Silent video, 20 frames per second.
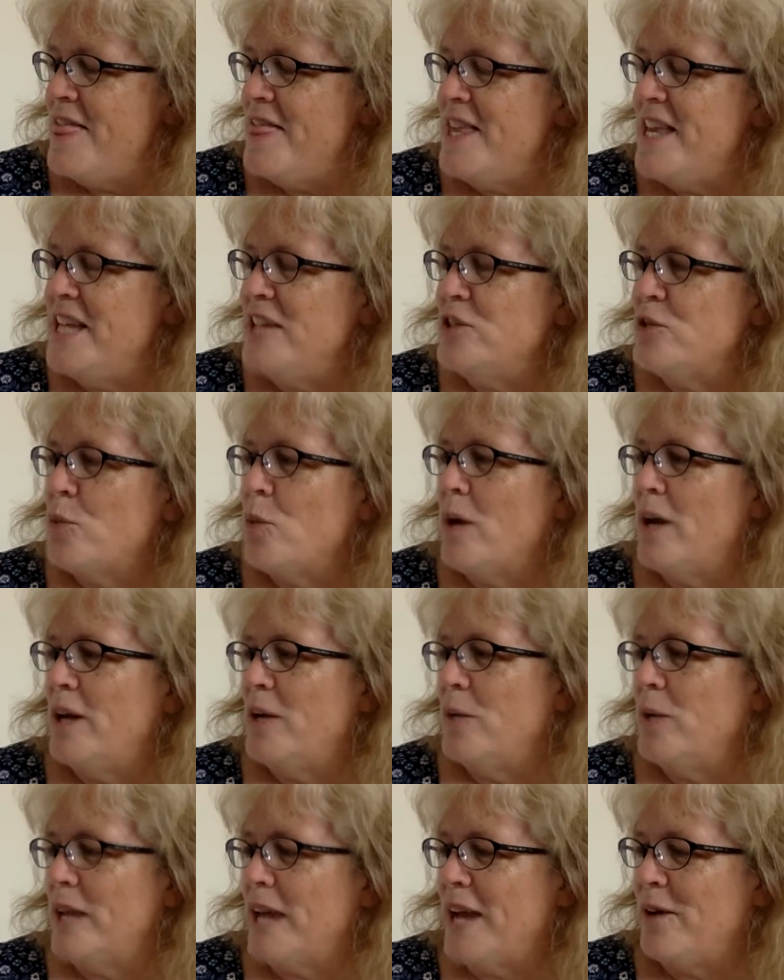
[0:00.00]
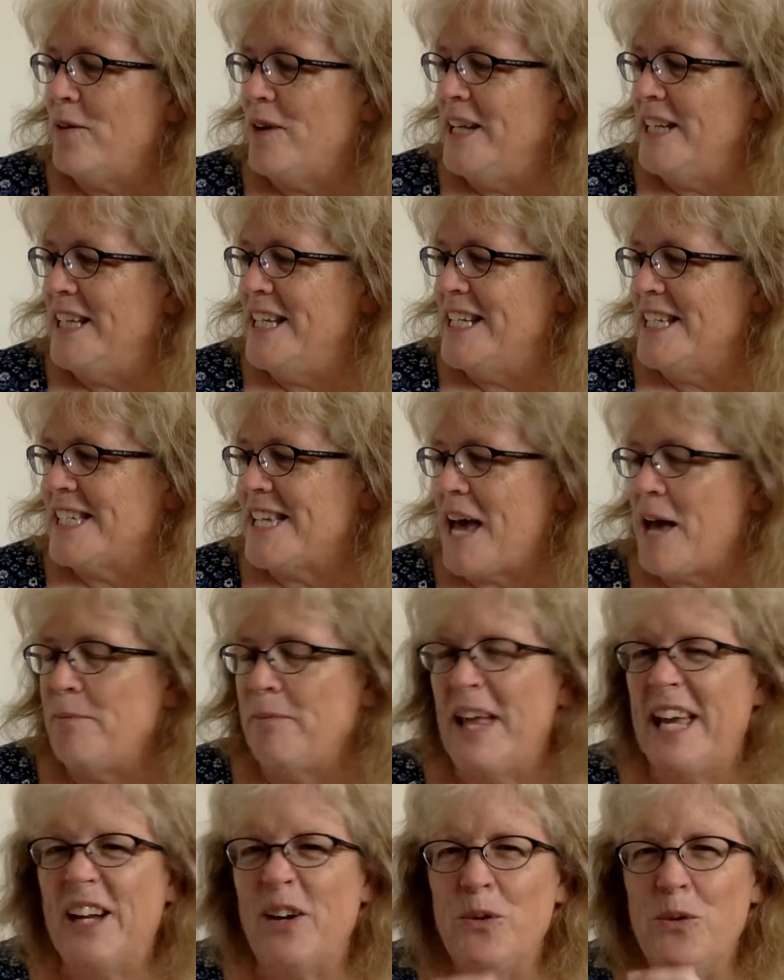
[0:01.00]
Each one, when I read this, I'm
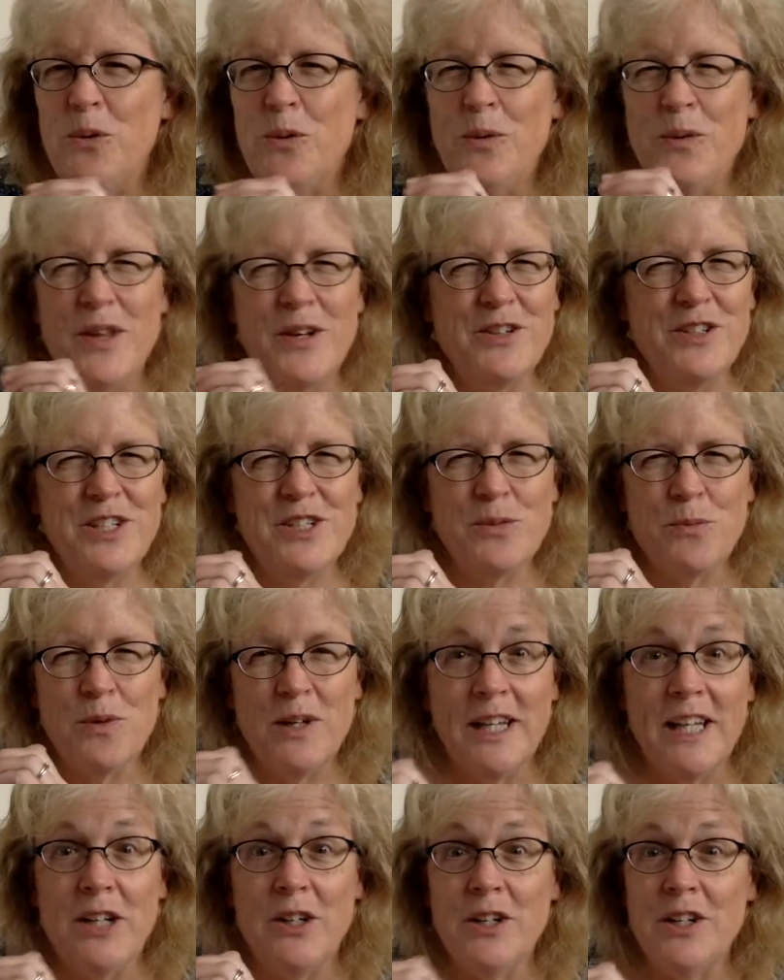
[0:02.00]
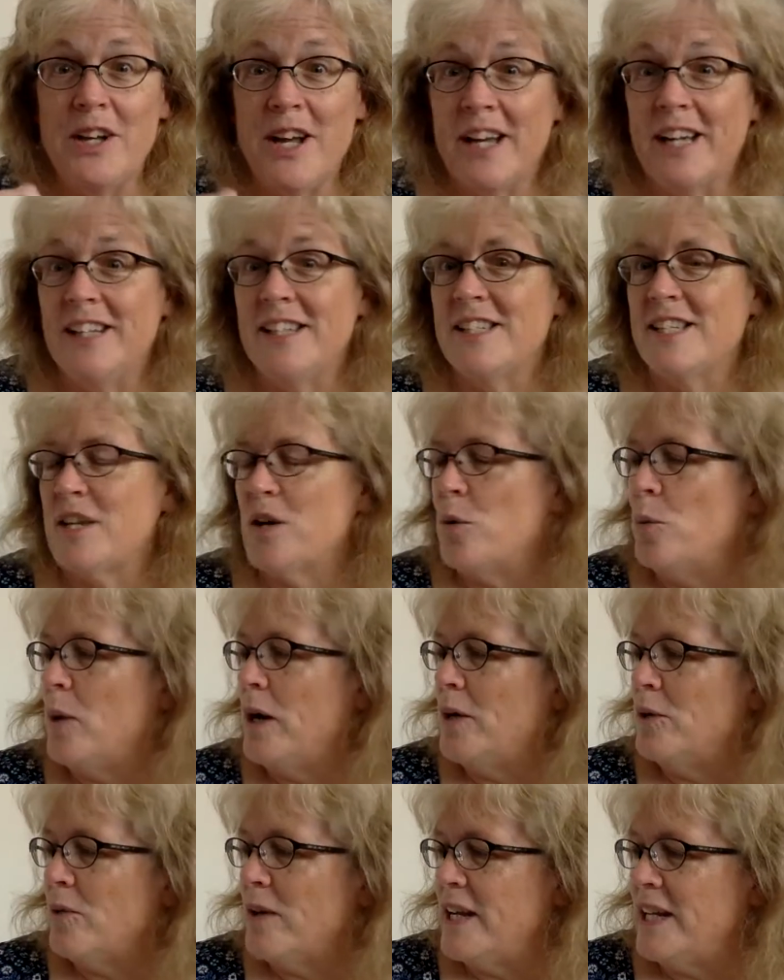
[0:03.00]
like, ooh, they're just really good nuggets. They're
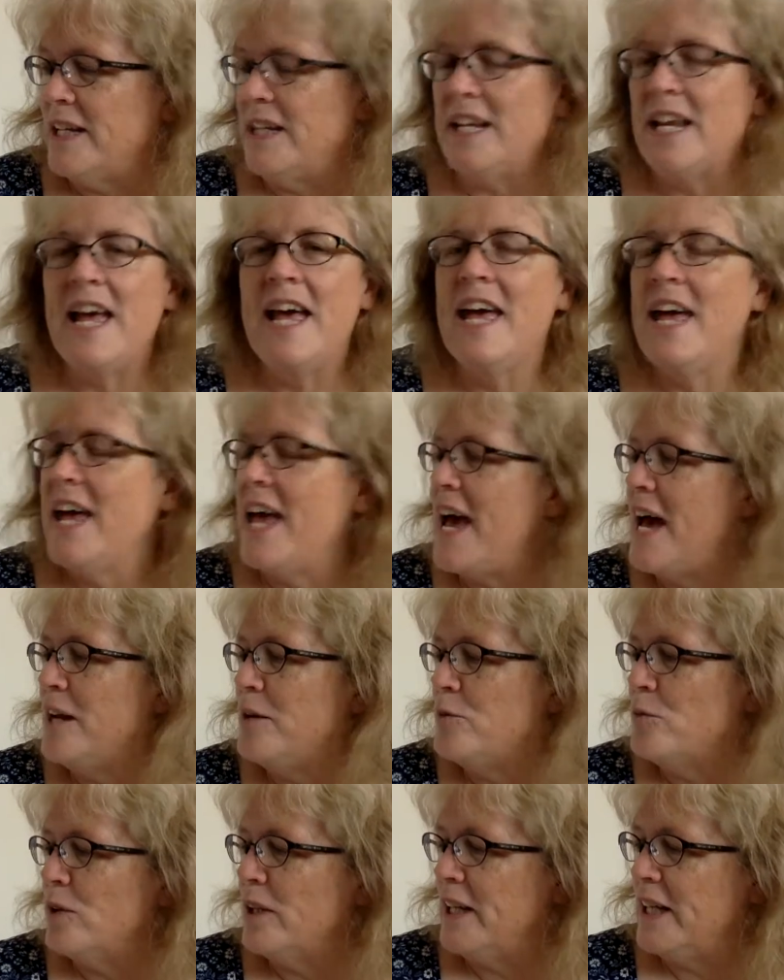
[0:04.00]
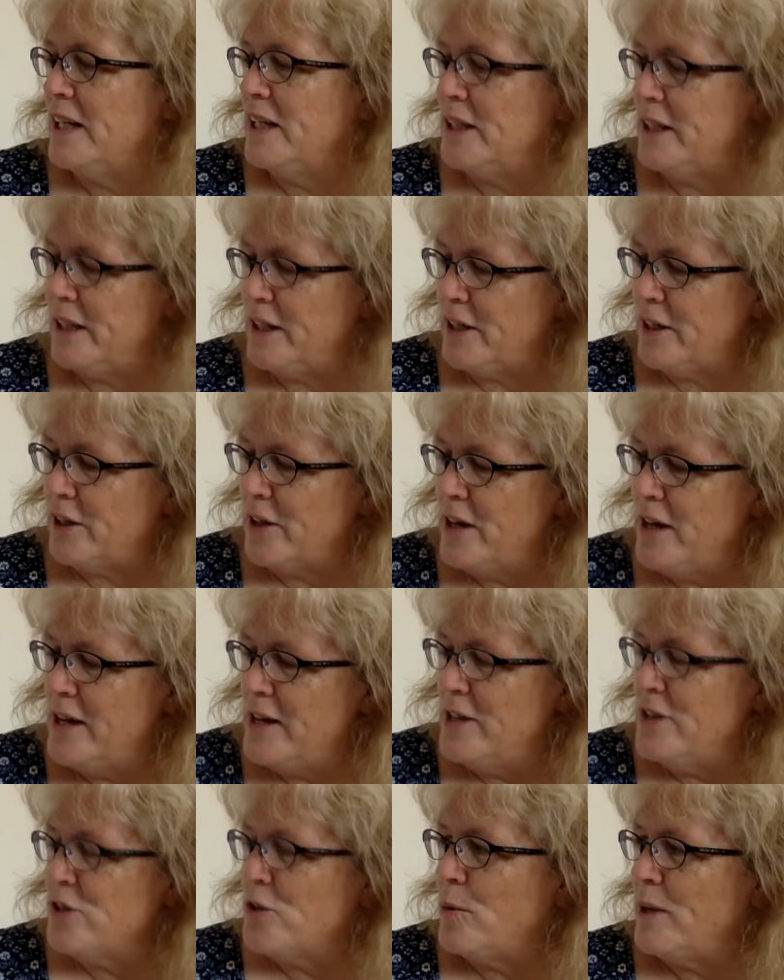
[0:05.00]
well written and really clear.
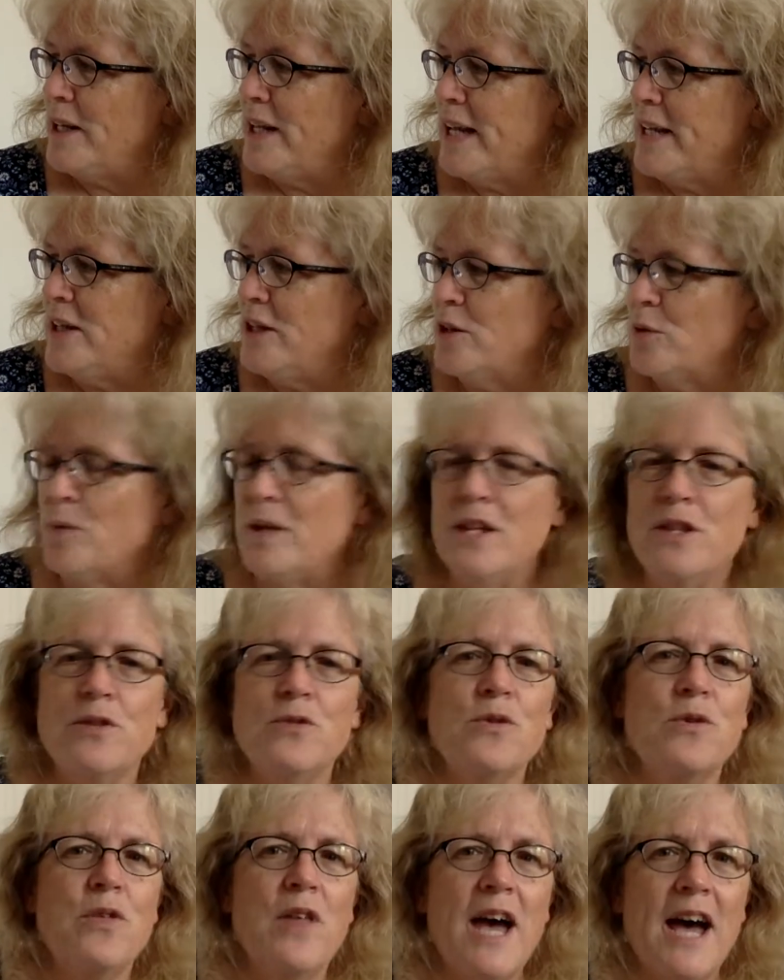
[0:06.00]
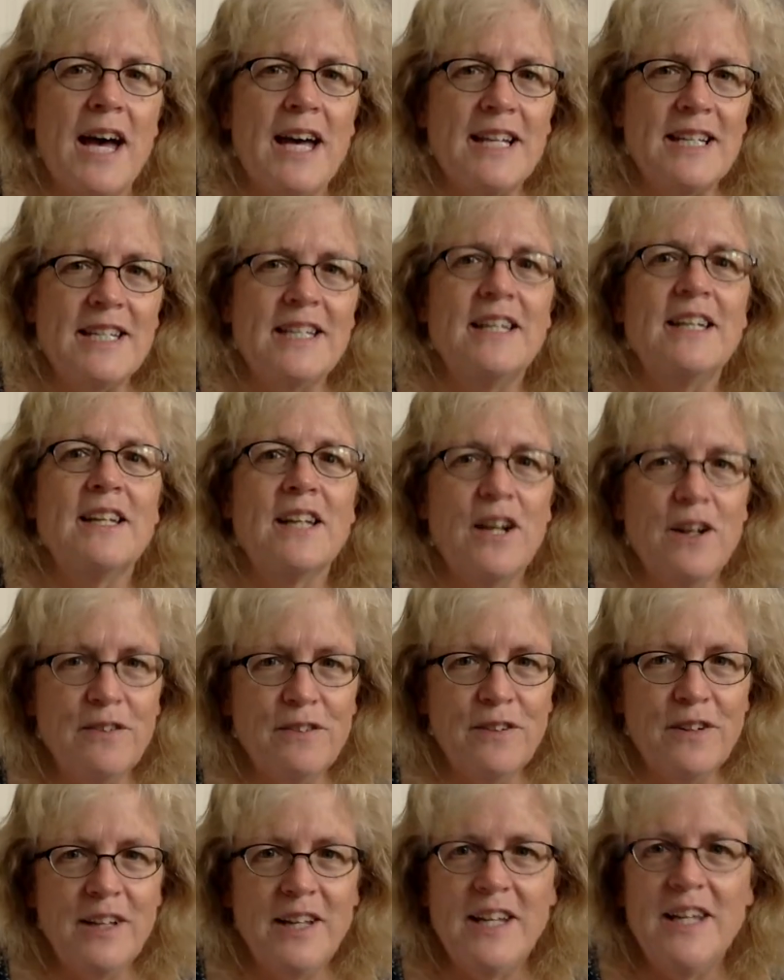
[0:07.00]
So we'd like you to read through that
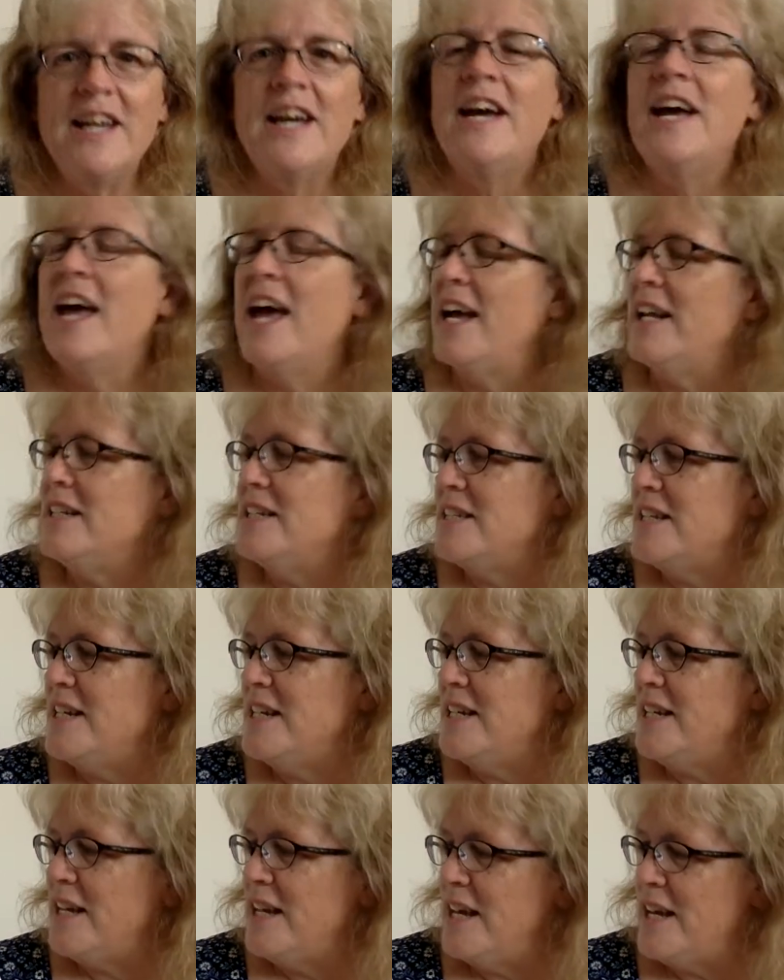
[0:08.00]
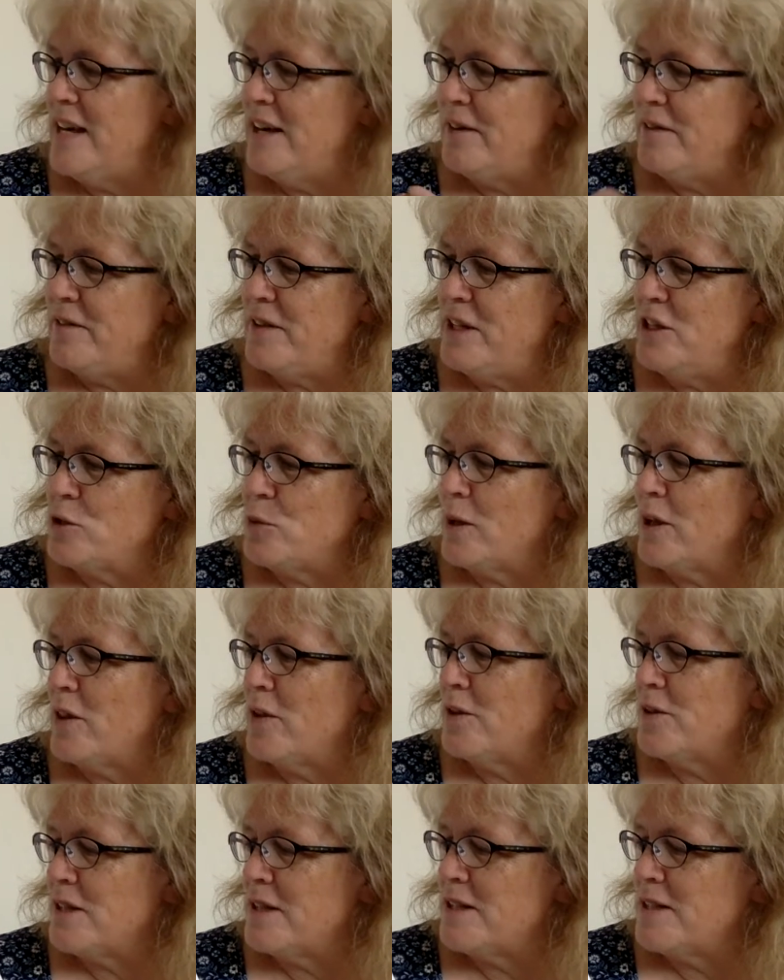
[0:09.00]
carefully and see if each one of
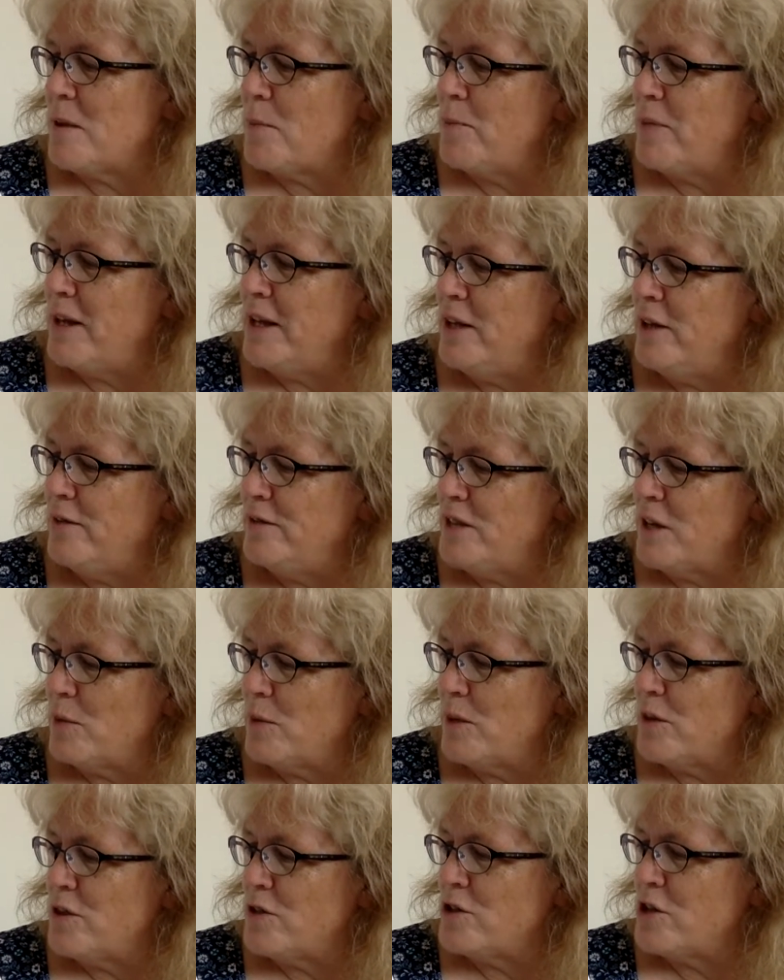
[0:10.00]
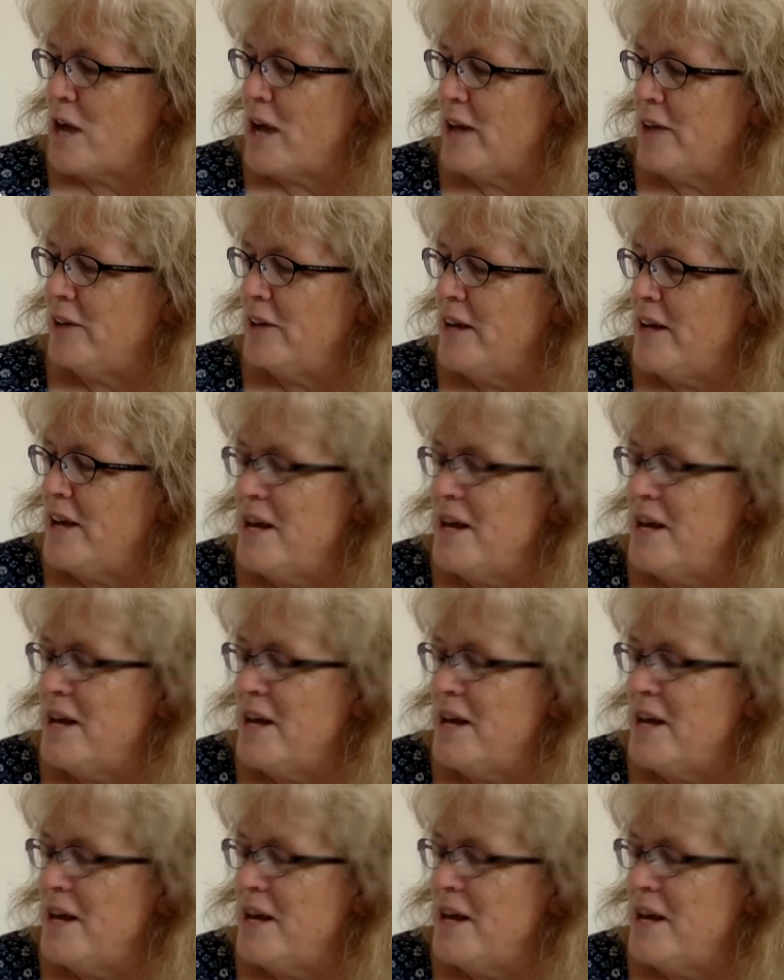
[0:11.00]
those is something you've done with your child.